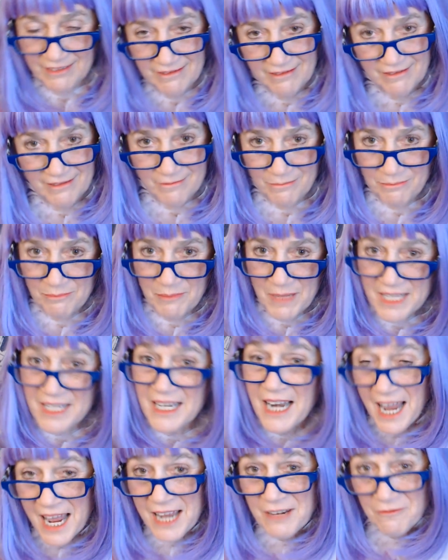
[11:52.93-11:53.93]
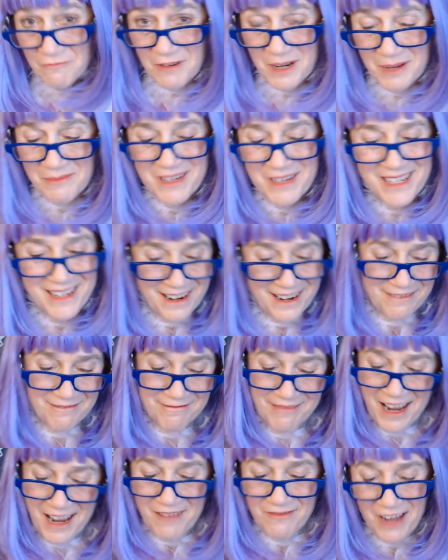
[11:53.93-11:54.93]
men and women
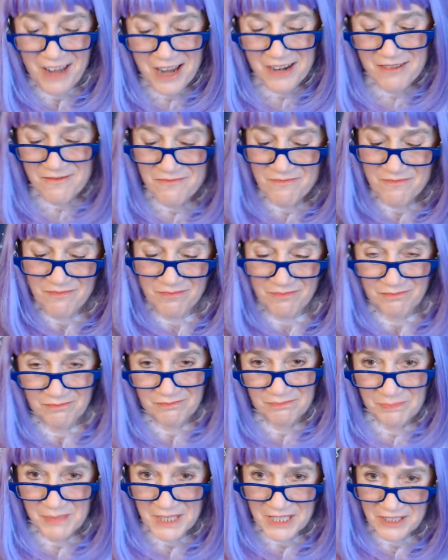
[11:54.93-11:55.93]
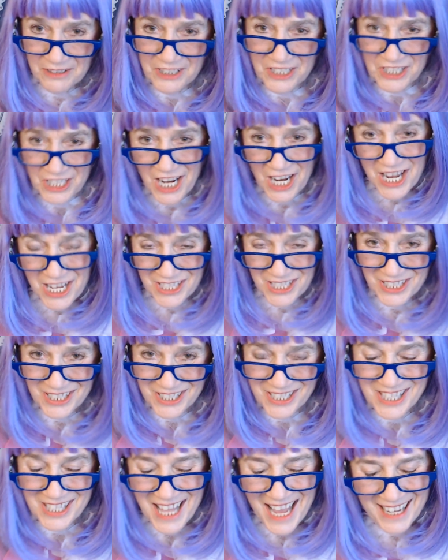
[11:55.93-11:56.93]
have kind of bigger chests
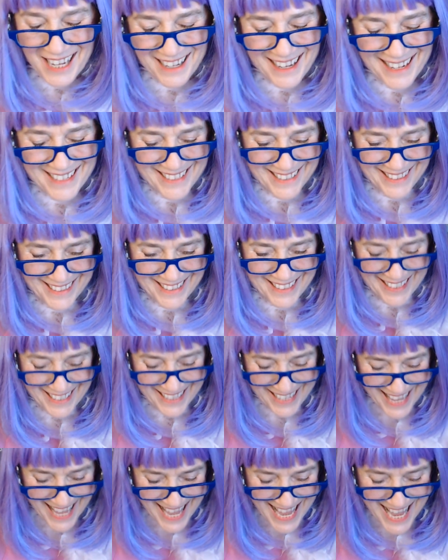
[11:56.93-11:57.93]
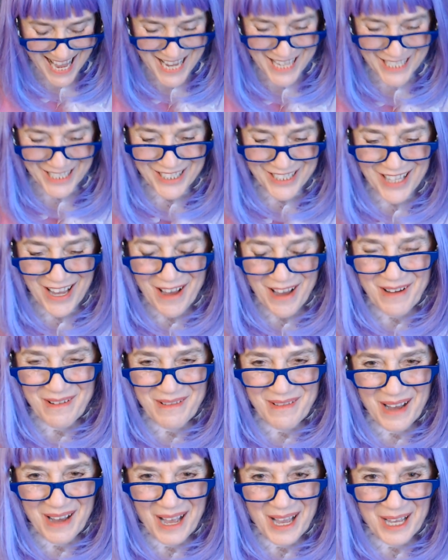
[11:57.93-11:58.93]
and that kind of thing. So,
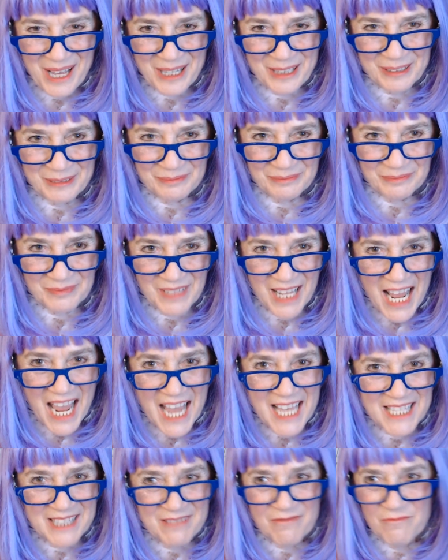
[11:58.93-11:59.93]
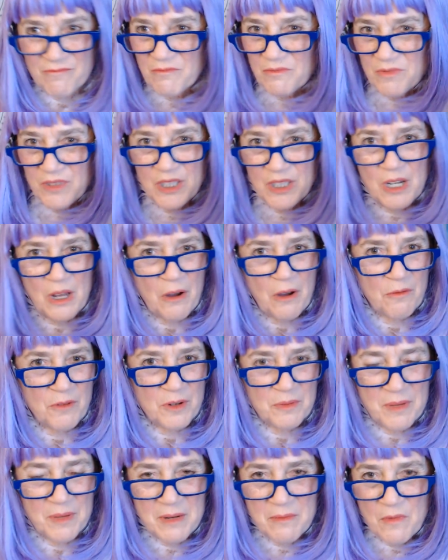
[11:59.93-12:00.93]
and, you know, would
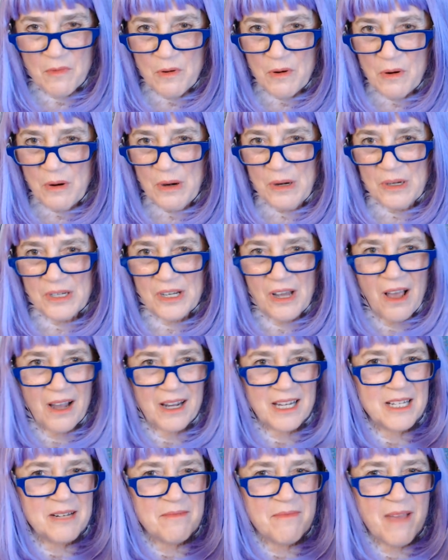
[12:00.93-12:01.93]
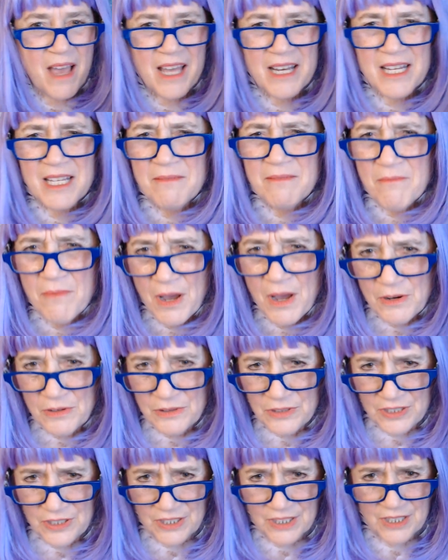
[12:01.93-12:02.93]
be more talking about
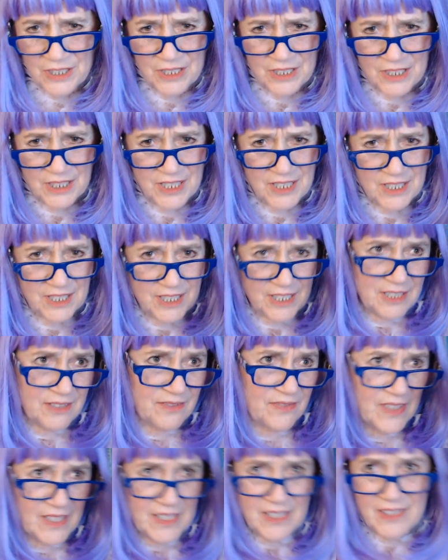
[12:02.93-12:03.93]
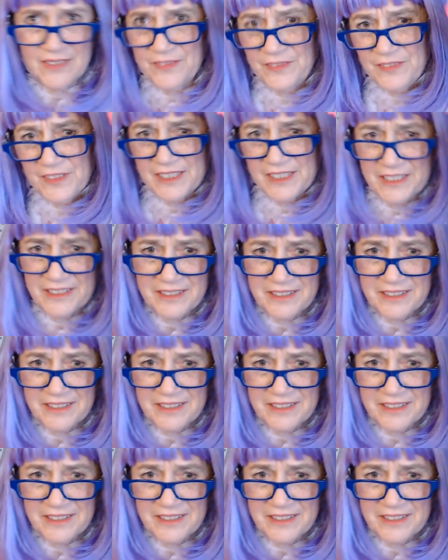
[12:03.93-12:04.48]
emotions instead of flitting